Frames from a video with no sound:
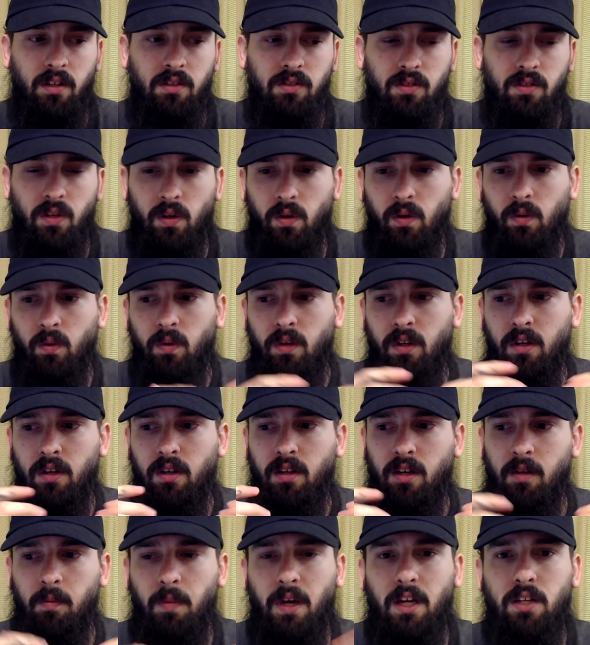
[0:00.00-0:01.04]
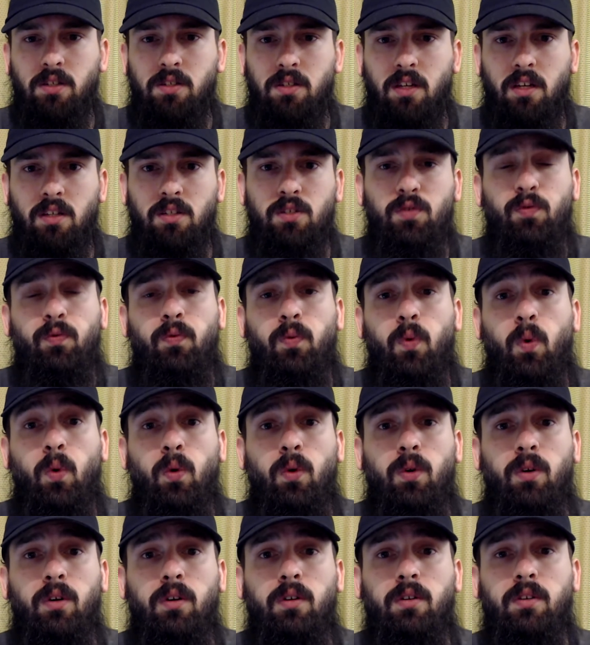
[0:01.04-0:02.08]
So it makes sense
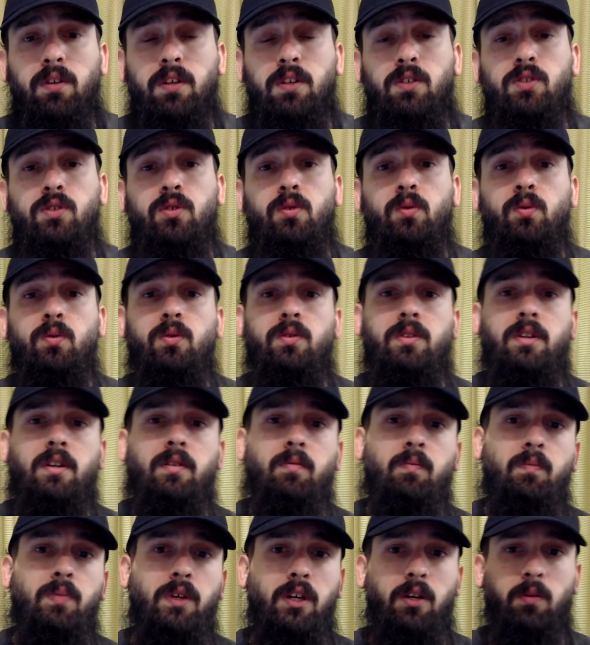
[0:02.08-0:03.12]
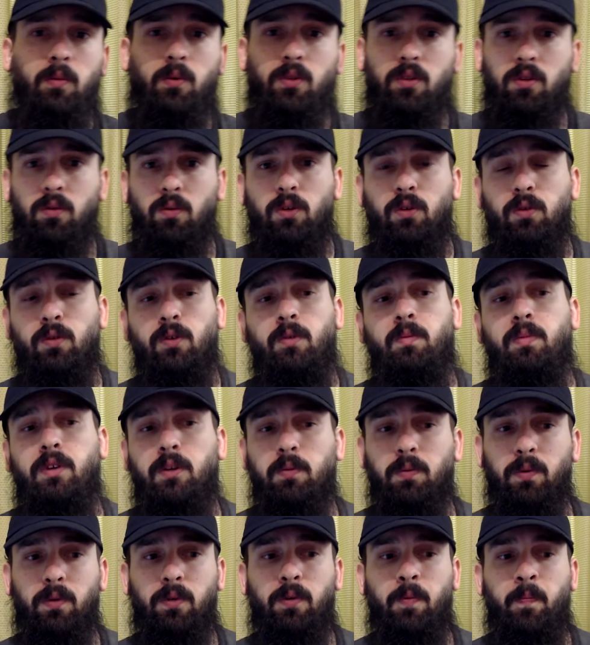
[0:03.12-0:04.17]
for this school to be able to recruit
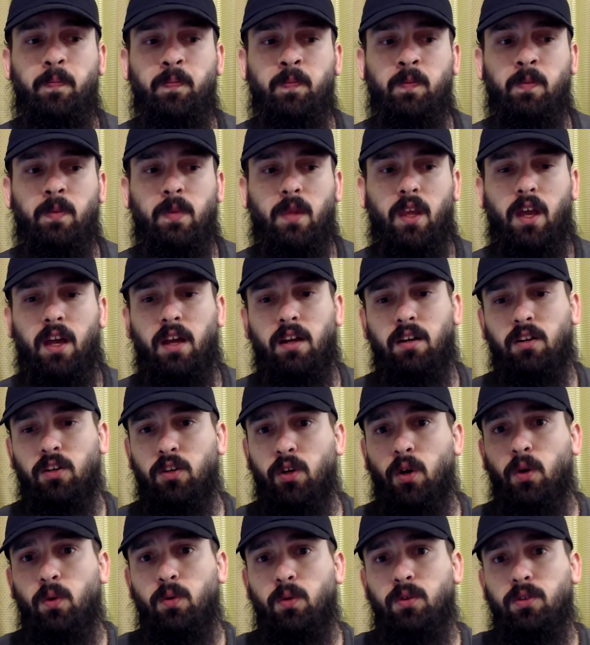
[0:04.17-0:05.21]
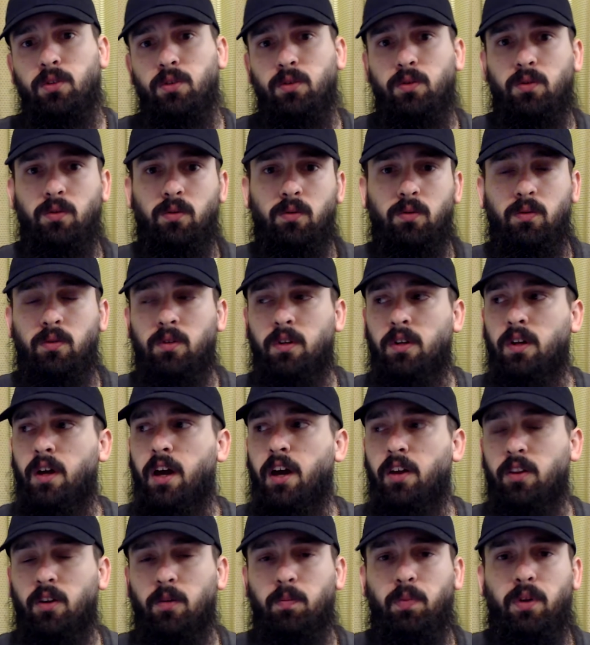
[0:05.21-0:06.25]
people and go to
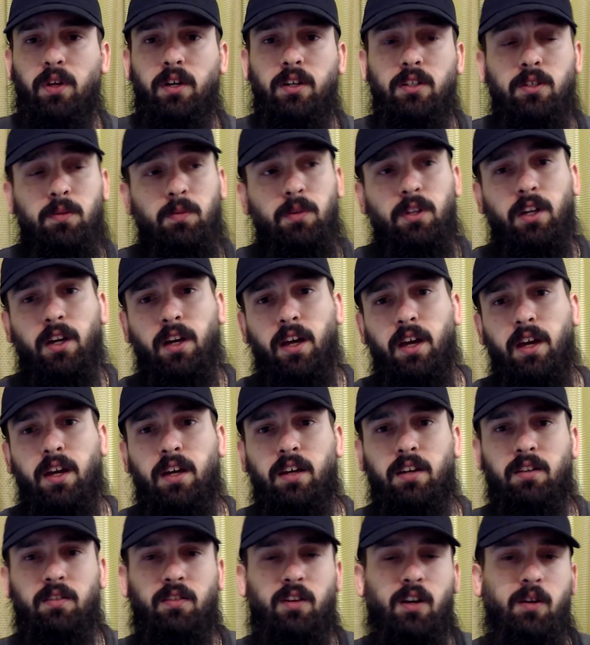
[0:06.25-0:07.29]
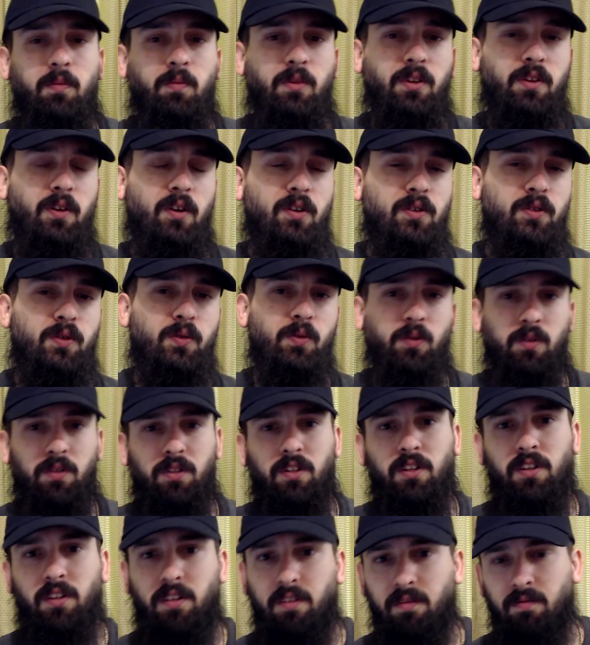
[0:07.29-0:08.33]
other planes and be like, hey, come to our school. And
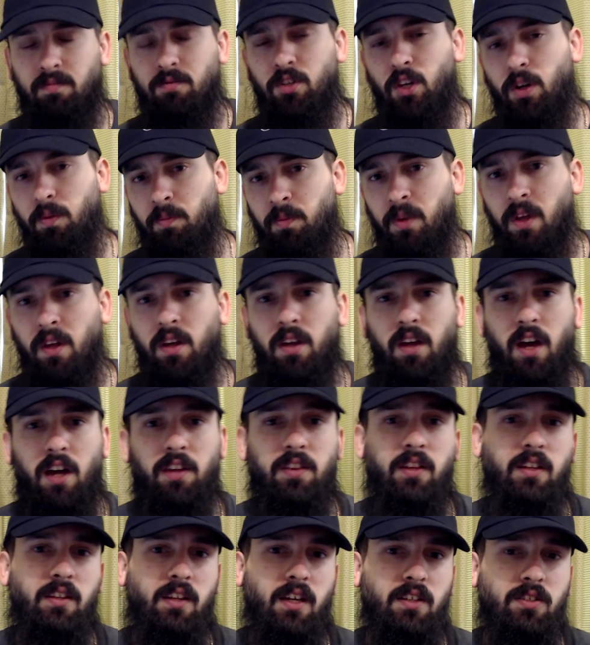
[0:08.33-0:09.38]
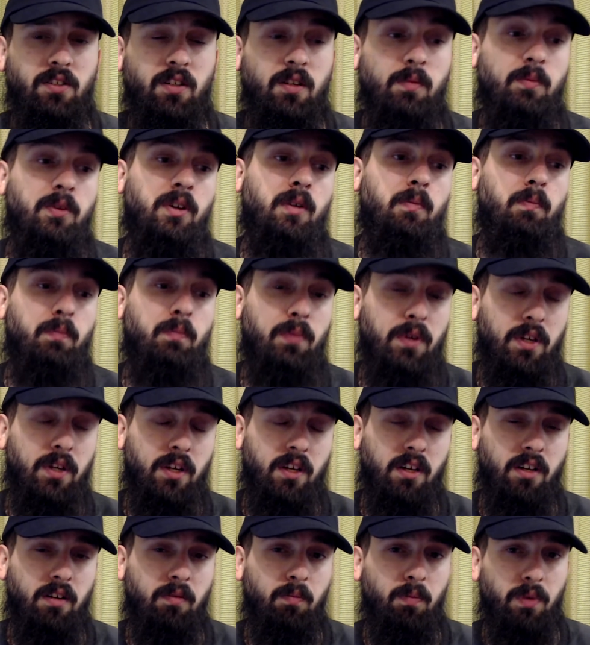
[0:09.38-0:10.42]
then, so I think that's going to be a
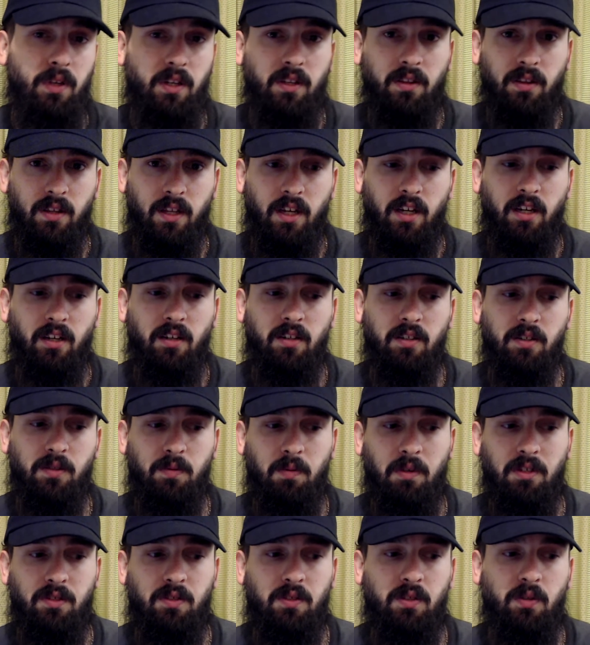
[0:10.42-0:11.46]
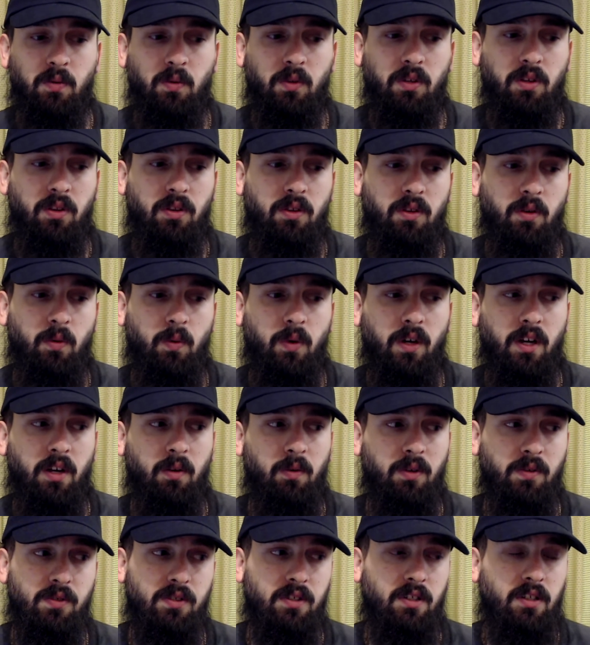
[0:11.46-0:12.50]
big thing, especially with the way
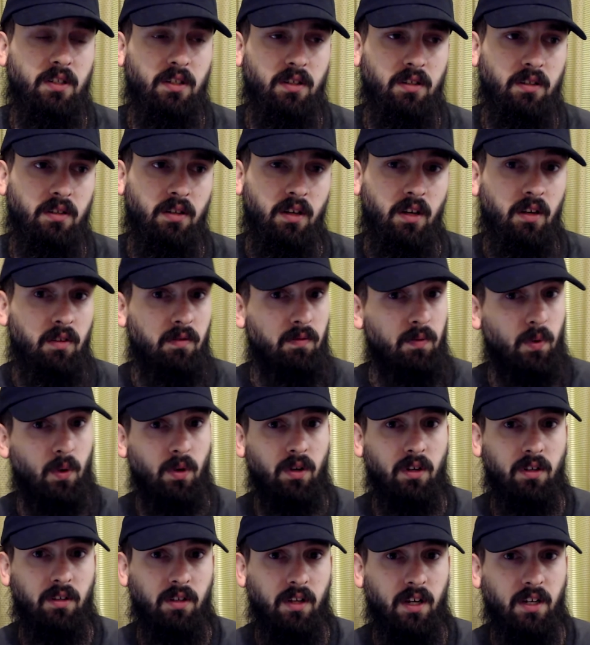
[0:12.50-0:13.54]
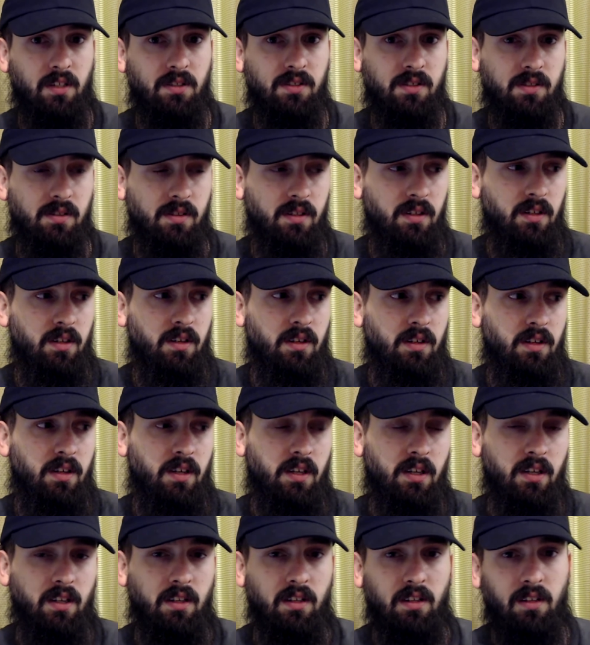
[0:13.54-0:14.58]
we've seen Vorinclex
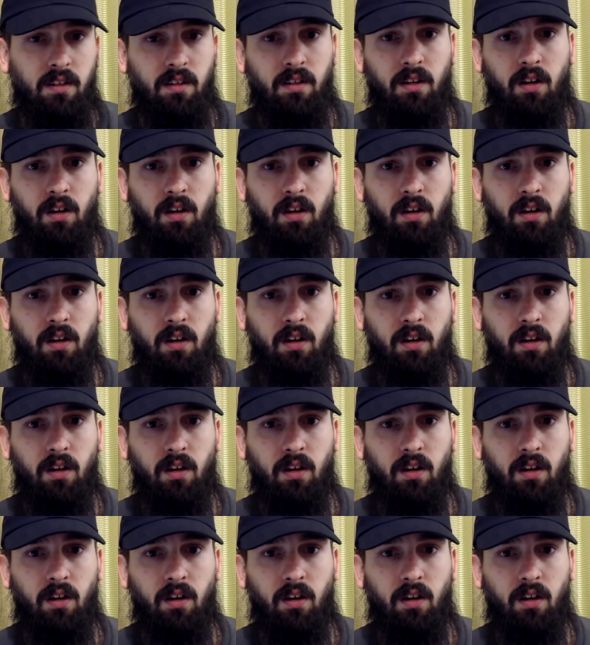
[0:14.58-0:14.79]
in